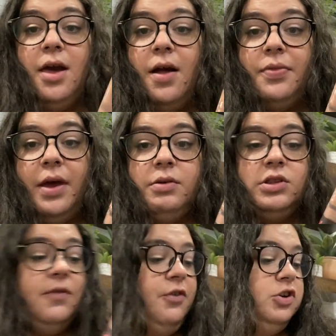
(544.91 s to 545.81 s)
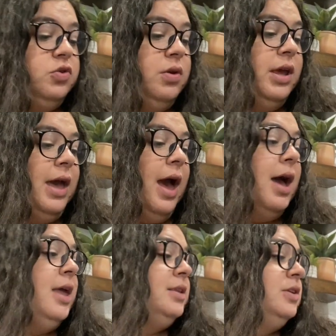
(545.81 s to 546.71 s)
that was the first one I
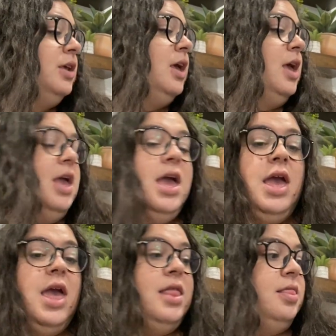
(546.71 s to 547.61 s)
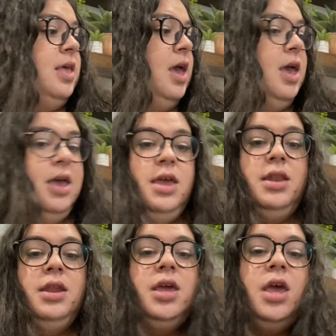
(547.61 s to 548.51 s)
got. And
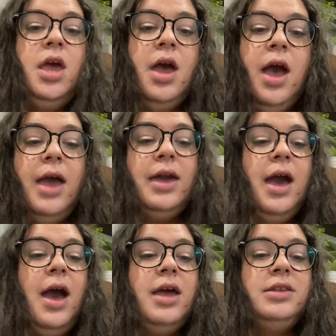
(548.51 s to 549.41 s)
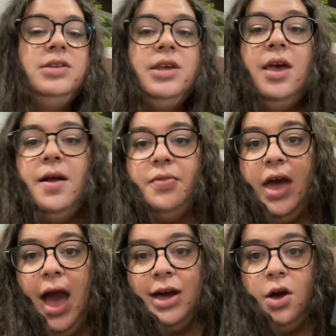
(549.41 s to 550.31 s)
then I got The
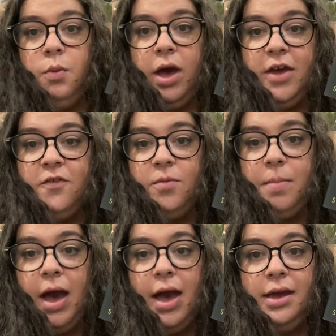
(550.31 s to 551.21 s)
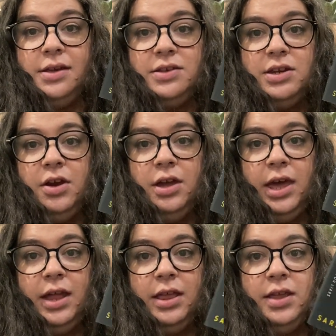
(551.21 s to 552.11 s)
Echo Wife by Sarah
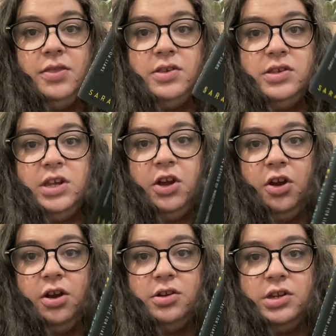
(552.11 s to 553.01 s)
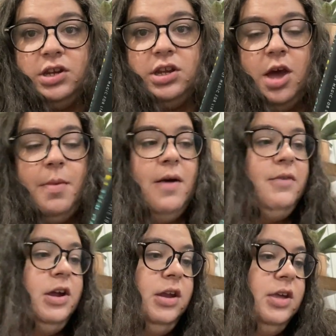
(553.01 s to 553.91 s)
Gailey. The sticker didn't come out
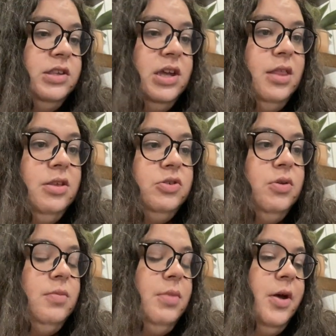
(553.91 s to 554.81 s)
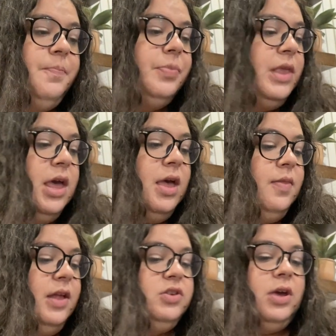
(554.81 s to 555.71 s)
very nicely on this one, but
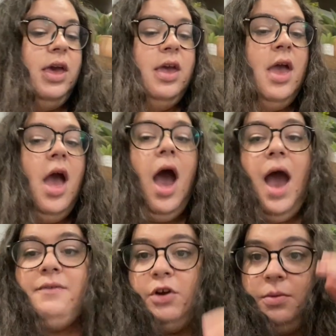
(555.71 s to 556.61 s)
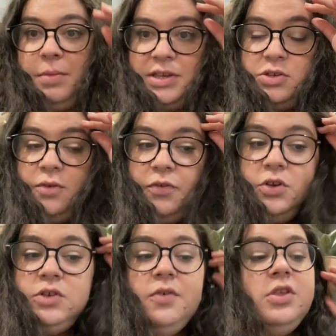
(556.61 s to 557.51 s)
that's okay. I've heard mixed
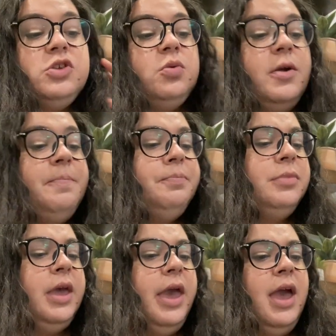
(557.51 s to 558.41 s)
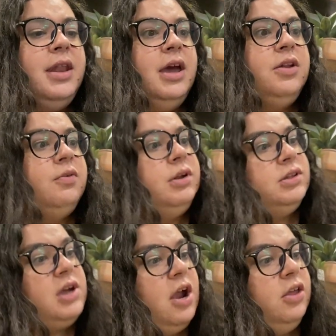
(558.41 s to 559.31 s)
reviews for this one, and I don't
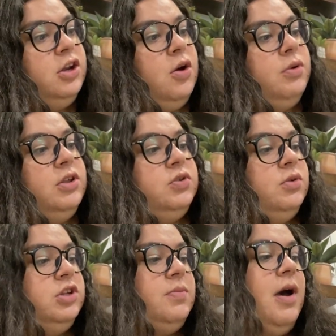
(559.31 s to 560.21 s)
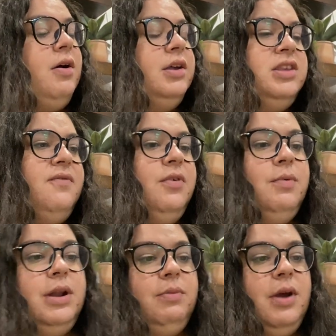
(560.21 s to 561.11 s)
entirely know what this one is about except for
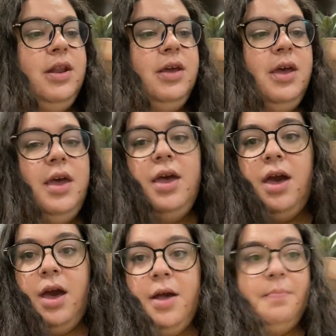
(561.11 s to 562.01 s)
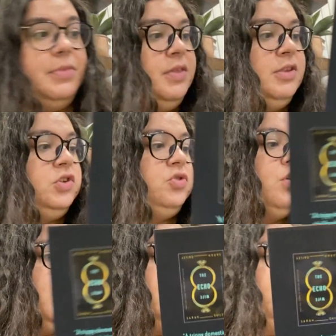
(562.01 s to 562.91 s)
what I read um, in the
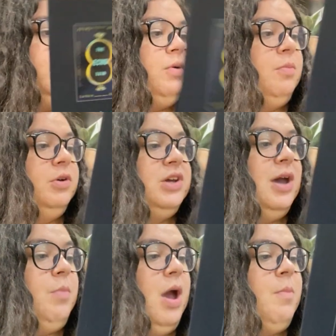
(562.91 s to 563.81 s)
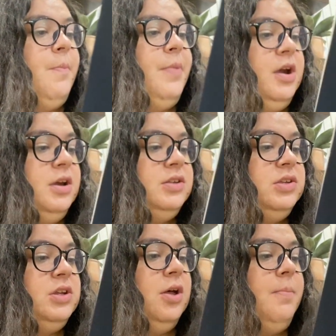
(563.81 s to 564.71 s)
store. I can read it one more time. I'm embarrassed
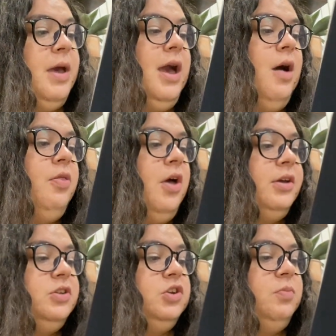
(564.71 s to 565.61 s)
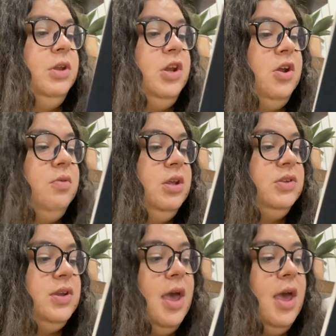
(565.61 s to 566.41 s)
still by how long it took me to notice.